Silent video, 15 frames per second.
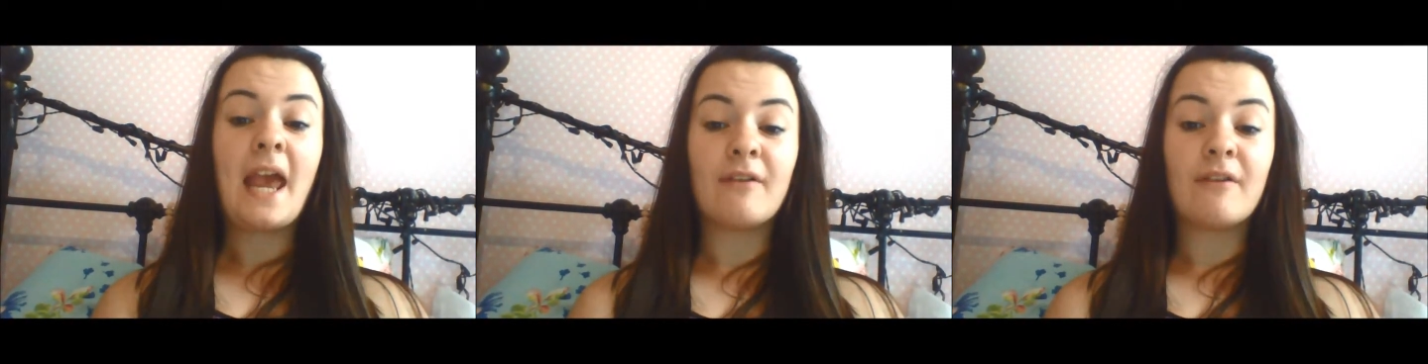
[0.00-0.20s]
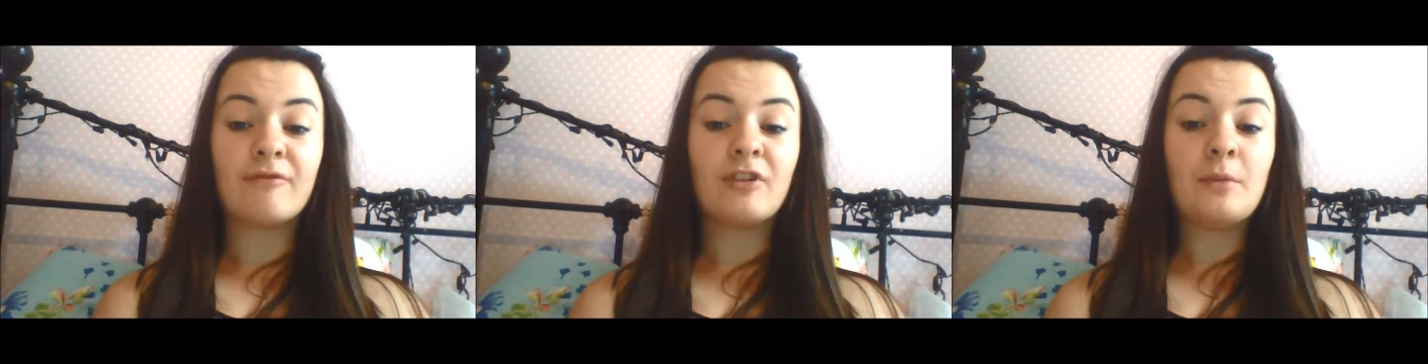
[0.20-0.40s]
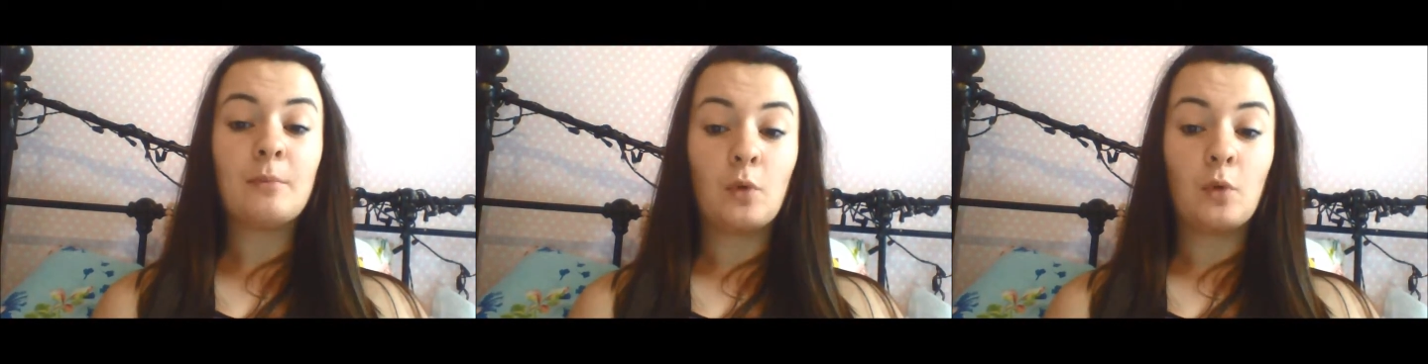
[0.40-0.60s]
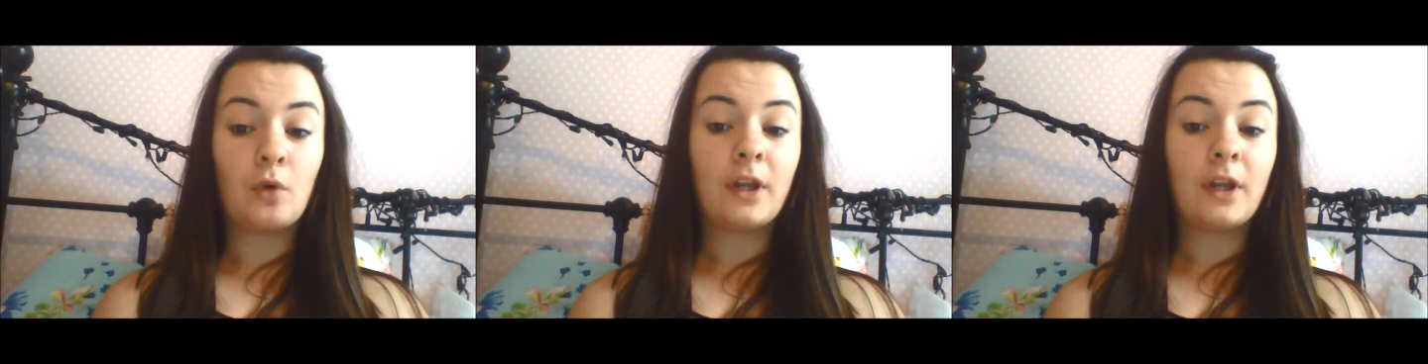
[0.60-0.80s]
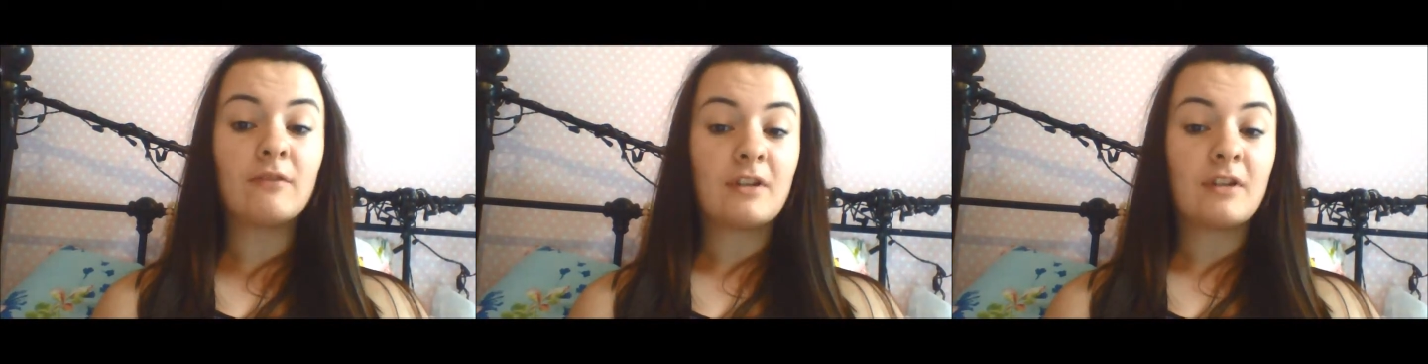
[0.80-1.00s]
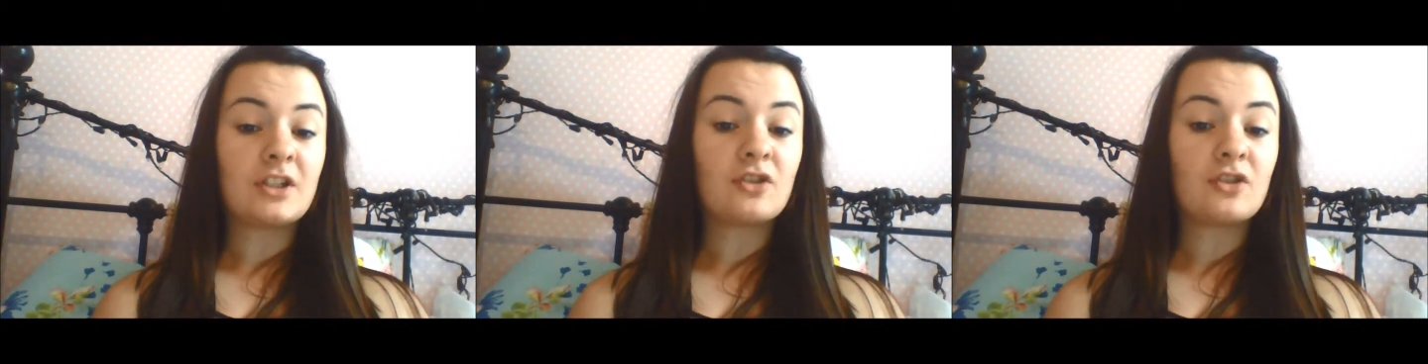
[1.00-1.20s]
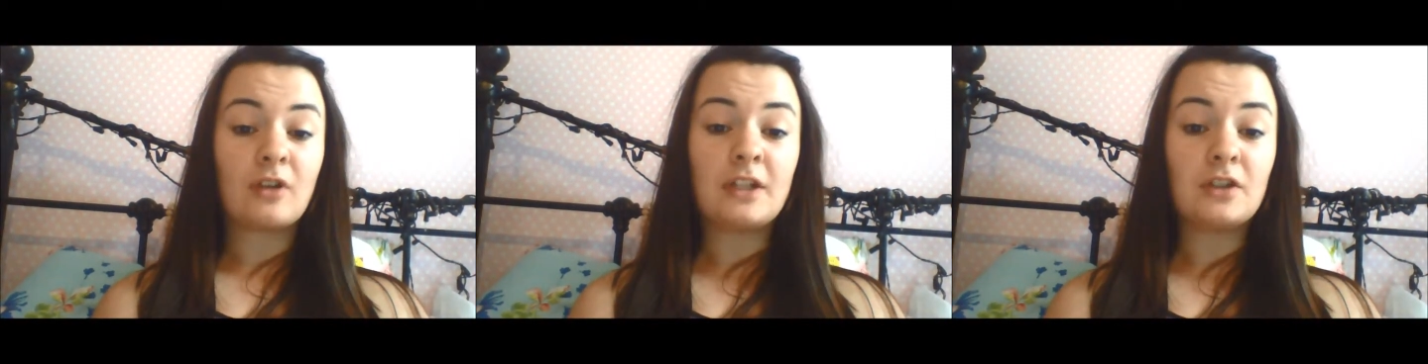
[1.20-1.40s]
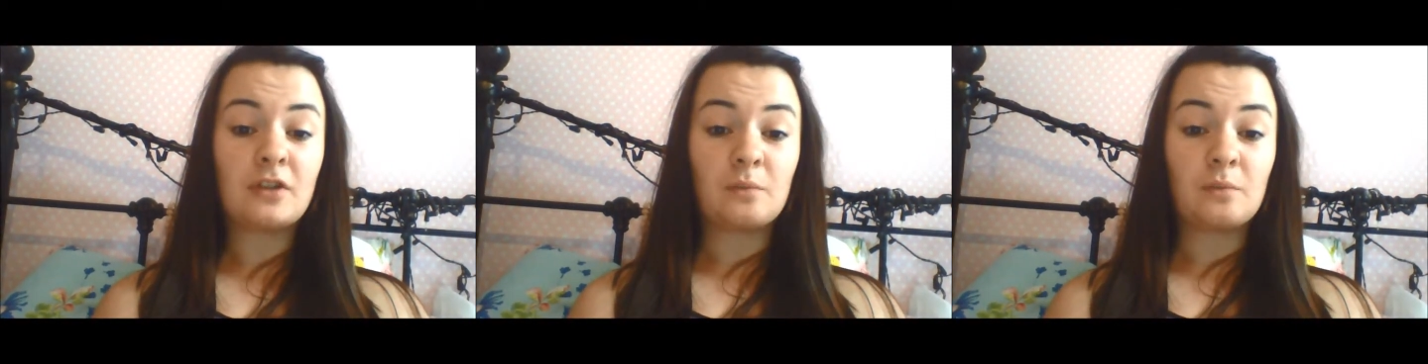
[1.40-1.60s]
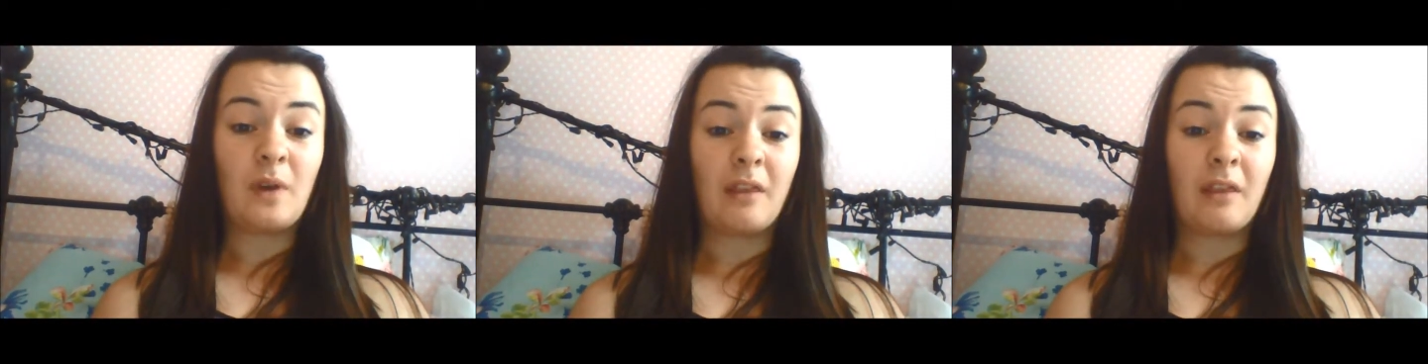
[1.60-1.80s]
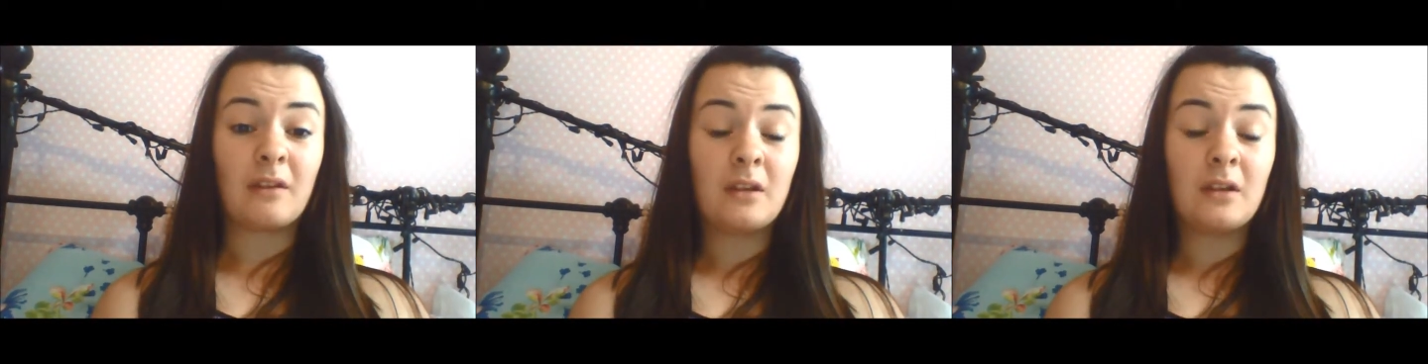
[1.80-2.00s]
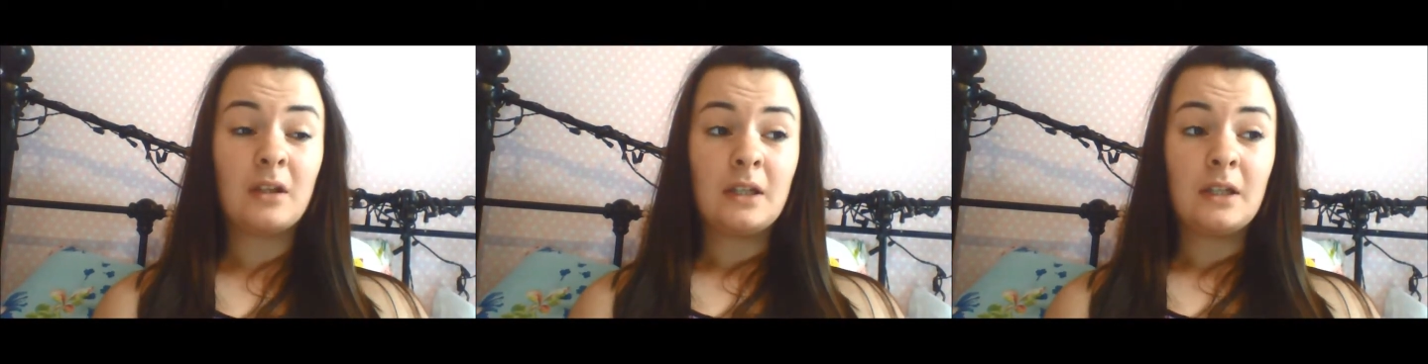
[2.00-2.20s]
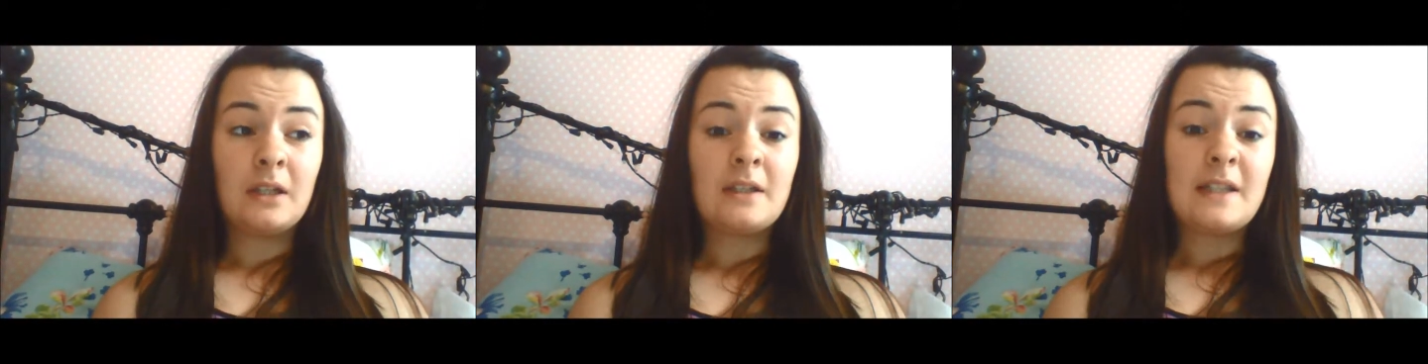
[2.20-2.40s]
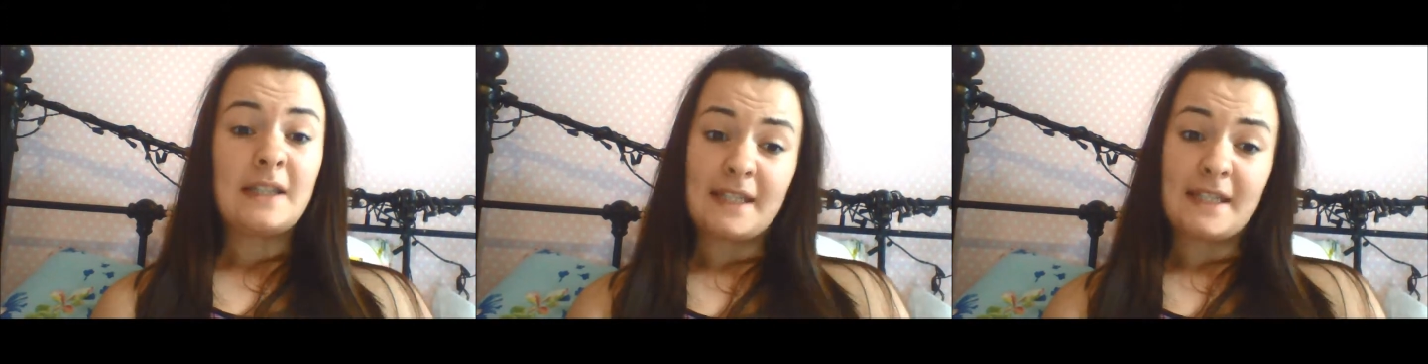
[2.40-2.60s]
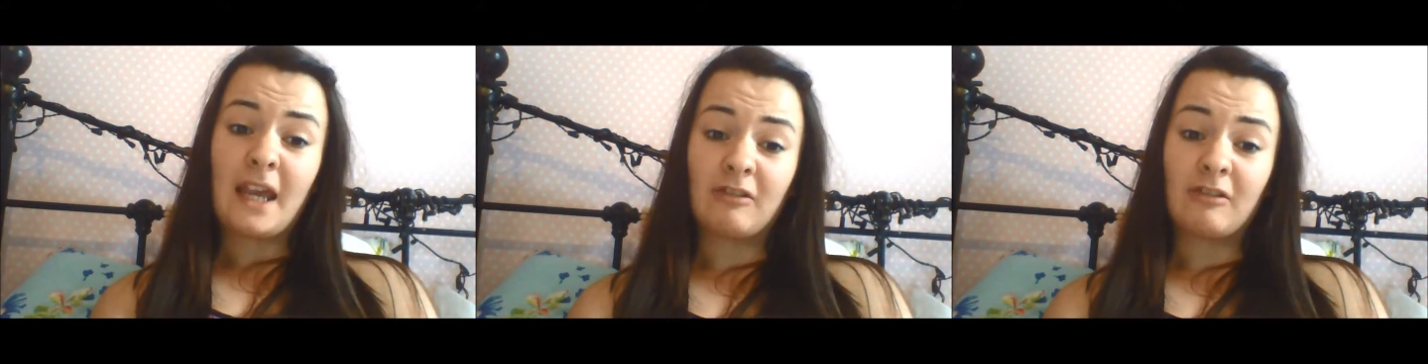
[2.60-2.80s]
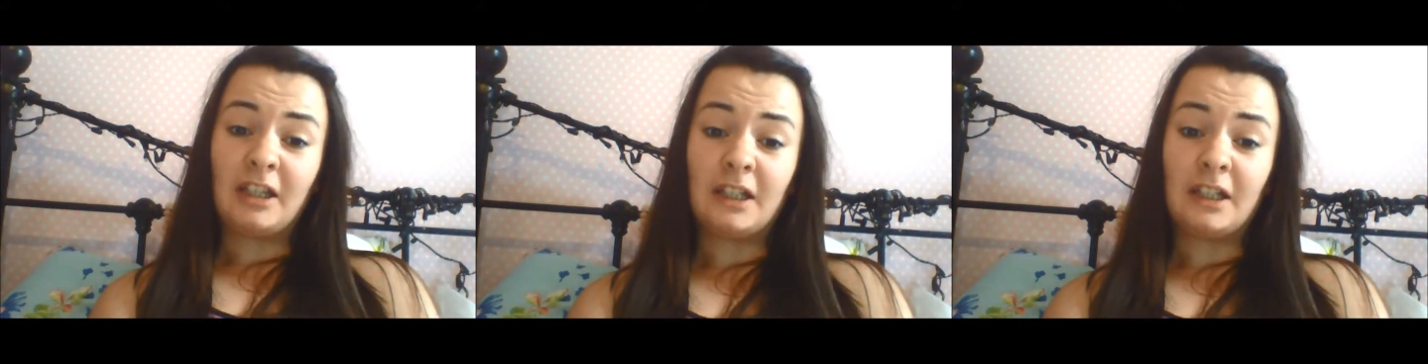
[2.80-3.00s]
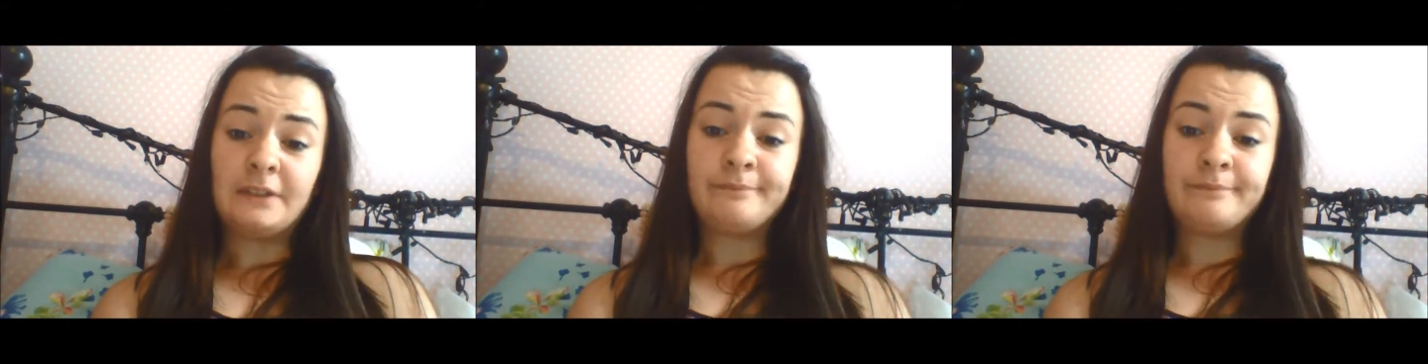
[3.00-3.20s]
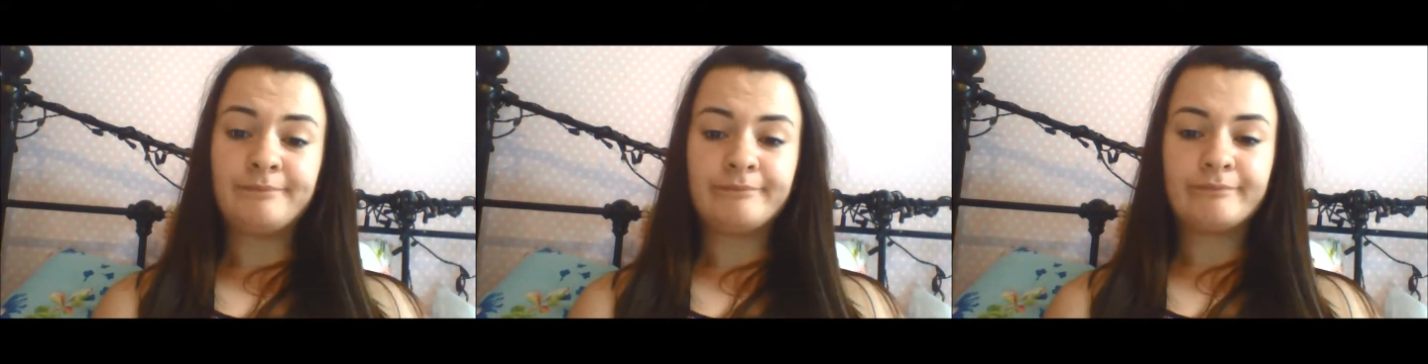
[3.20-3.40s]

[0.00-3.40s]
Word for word: every morning registration with Scary, huh?